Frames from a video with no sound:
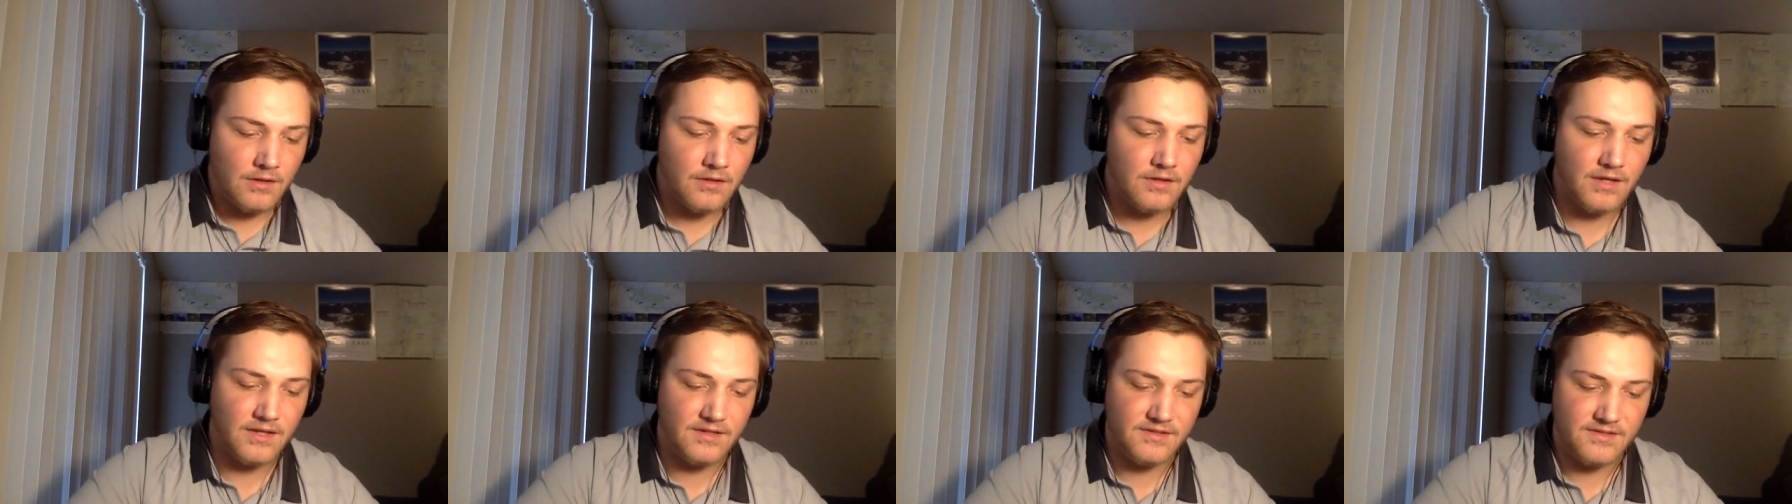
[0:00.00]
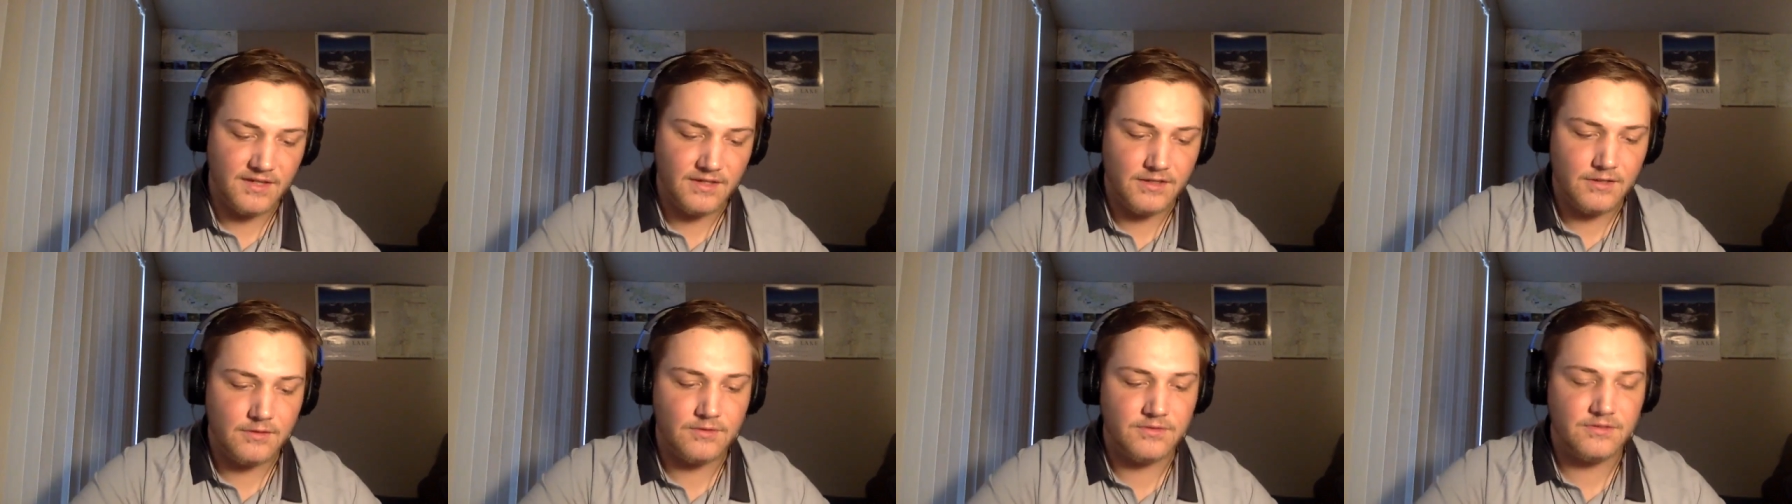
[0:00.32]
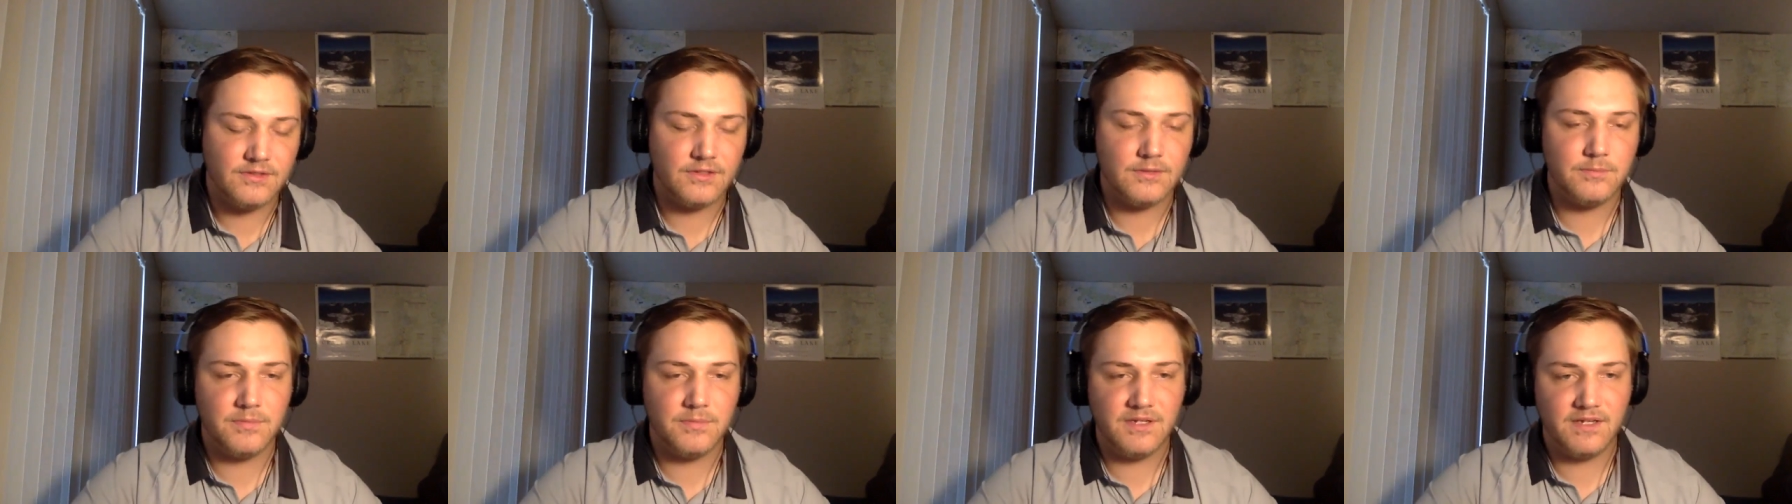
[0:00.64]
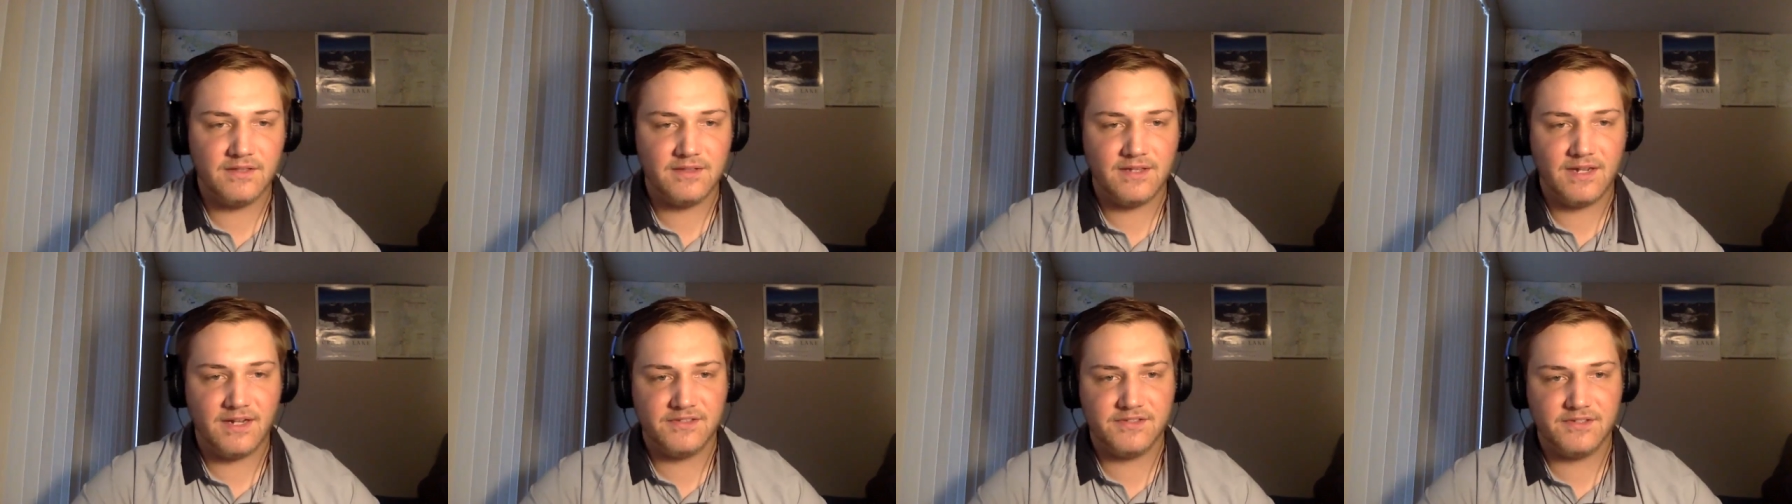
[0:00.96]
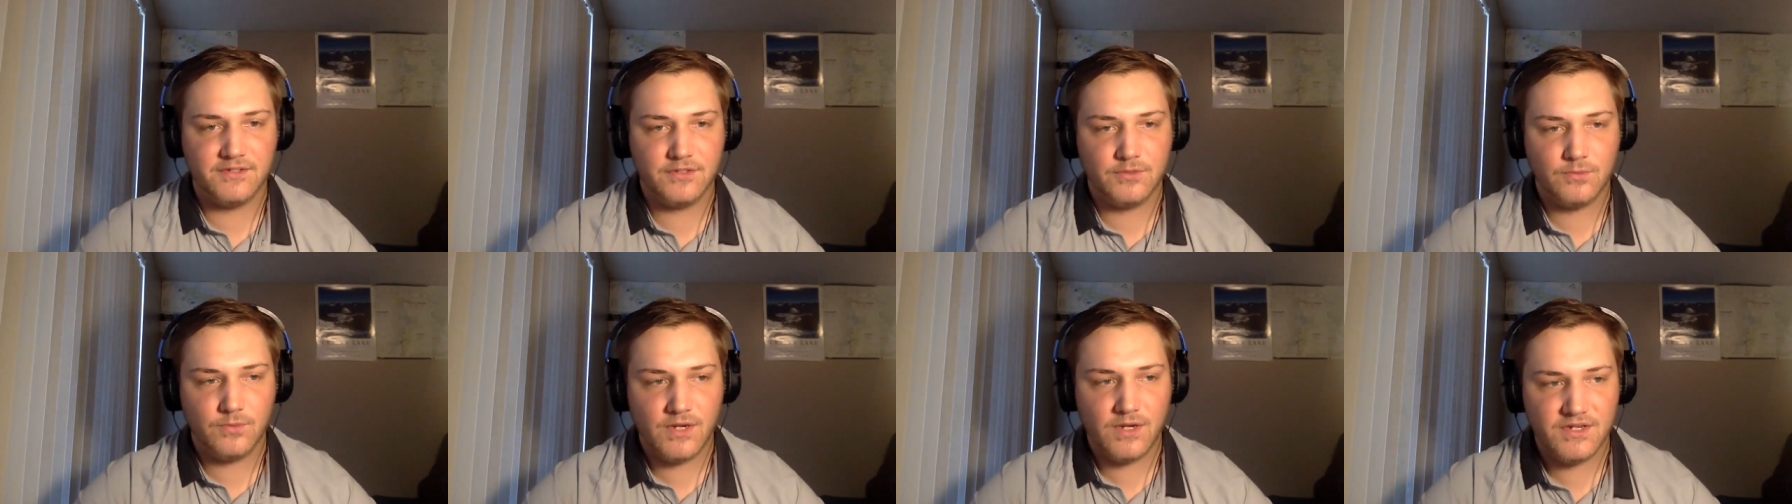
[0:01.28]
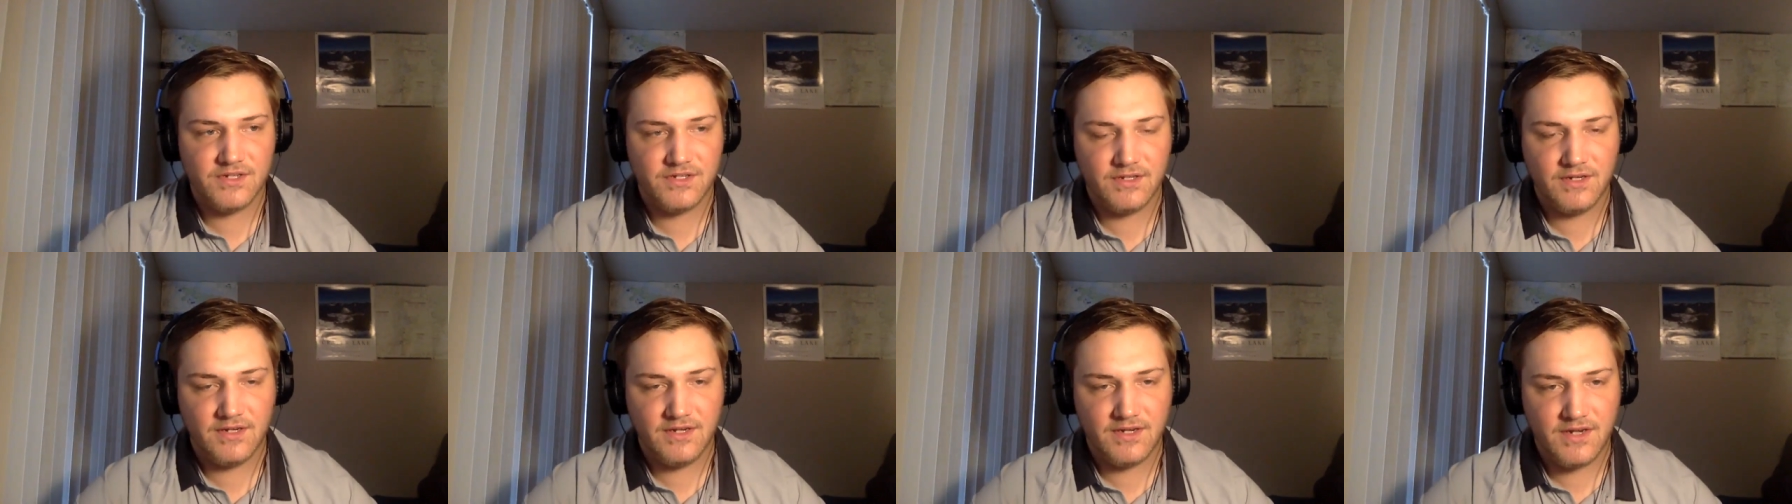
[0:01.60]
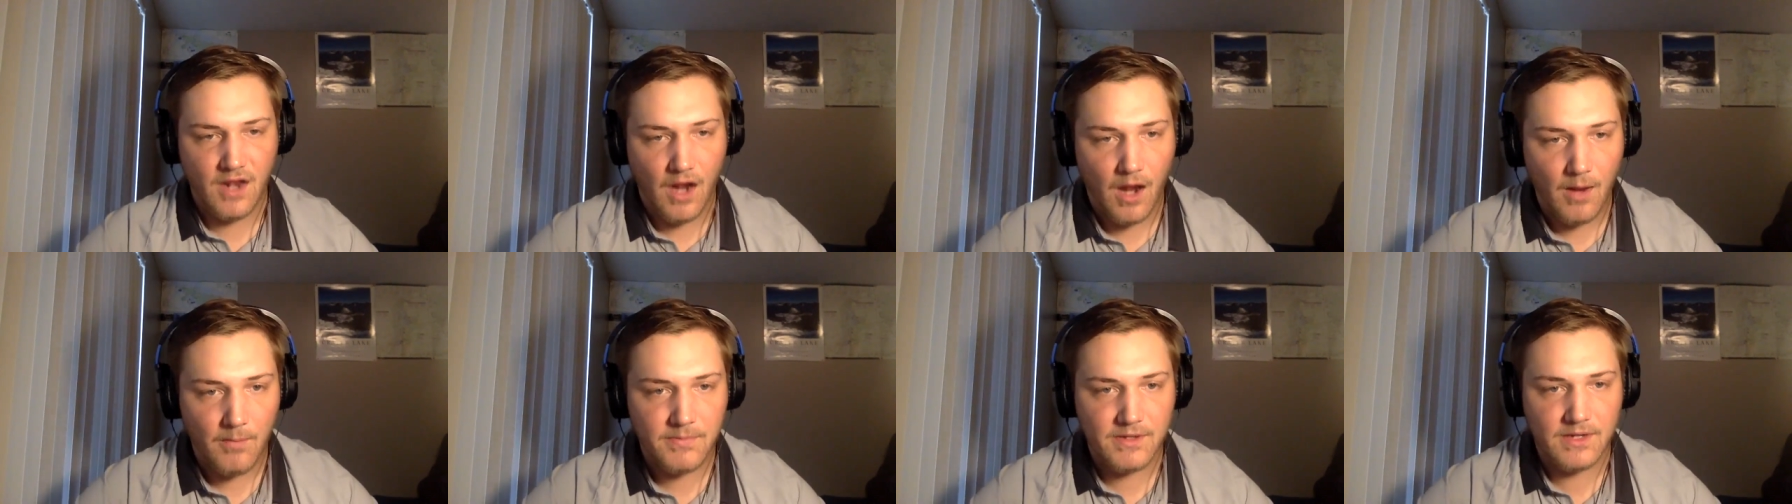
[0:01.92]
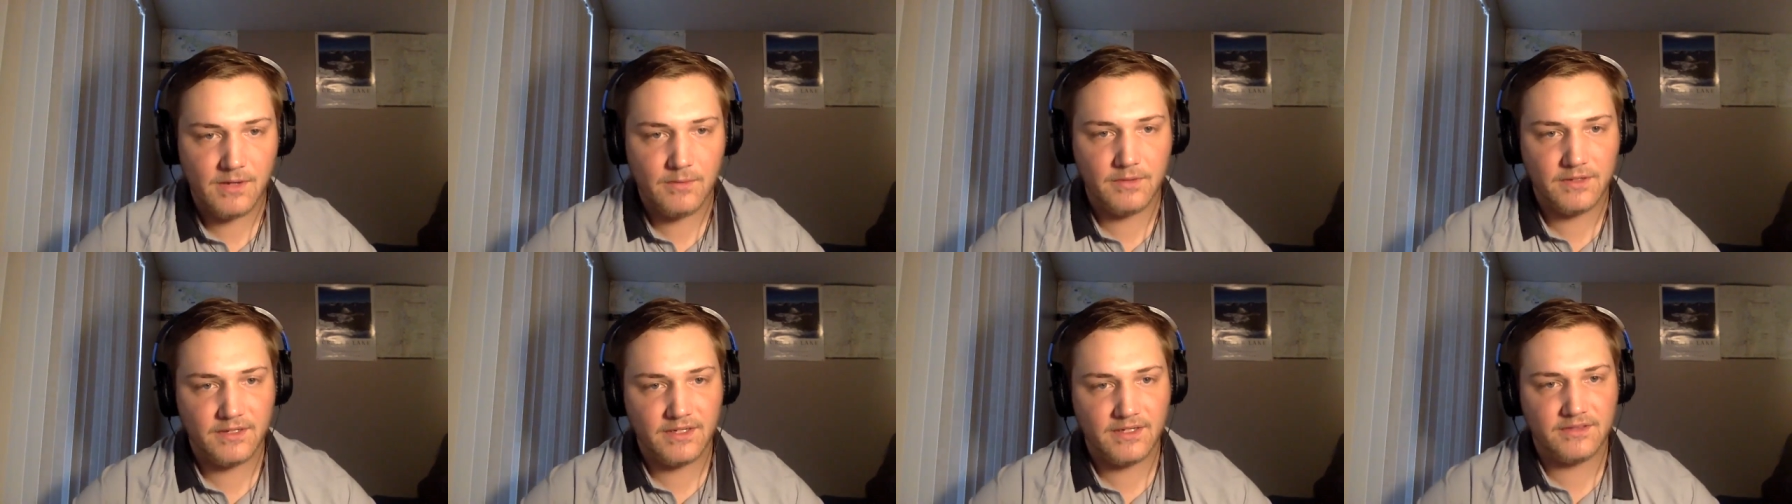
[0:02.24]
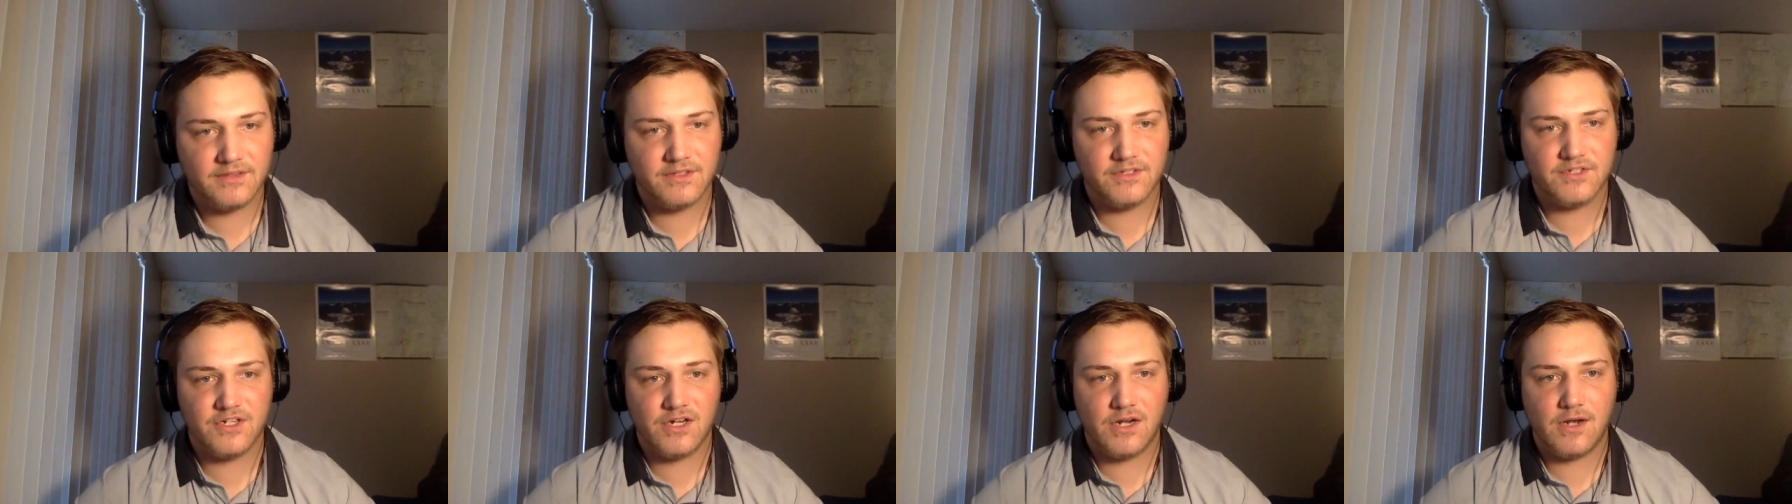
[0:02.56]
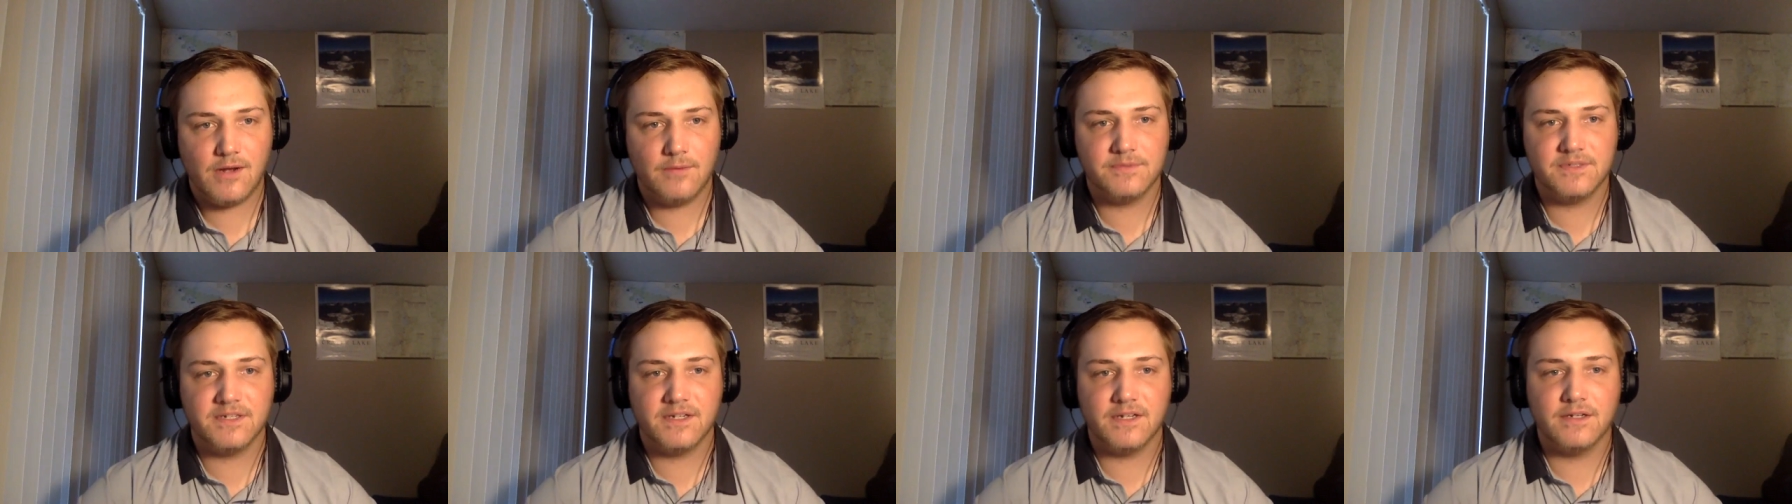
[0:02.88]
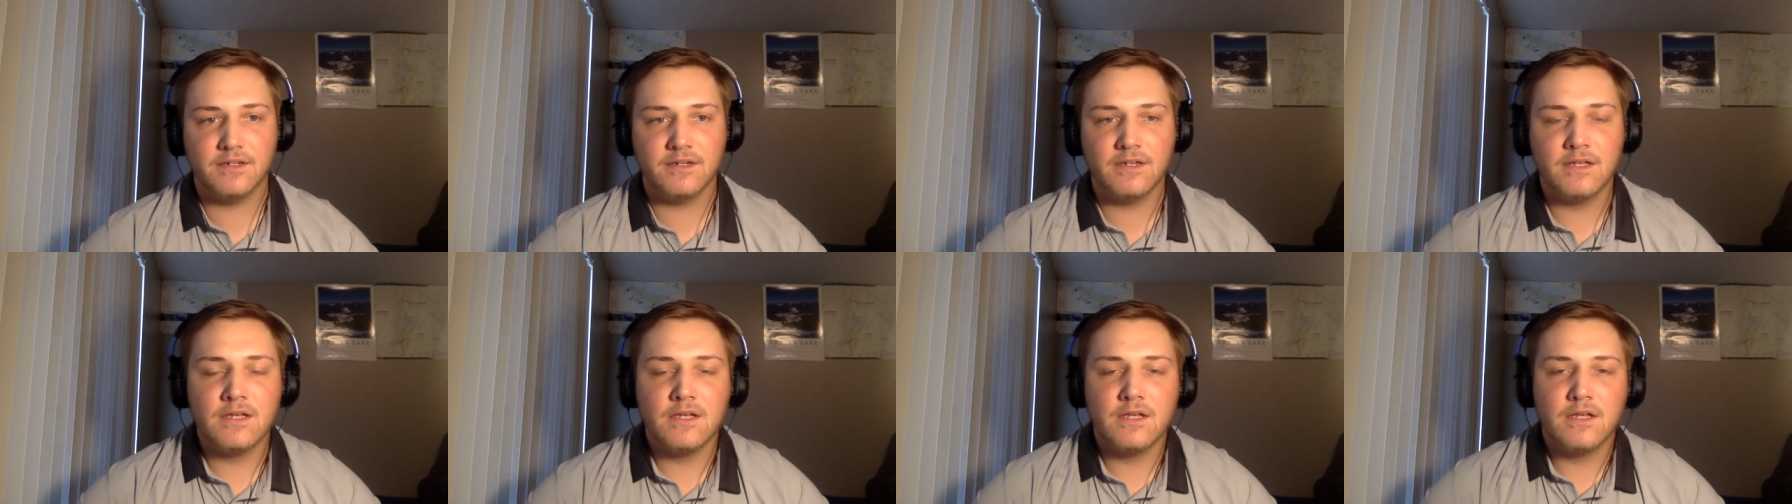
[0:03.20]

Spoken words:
continuously be in that situation and not be able to get the job done.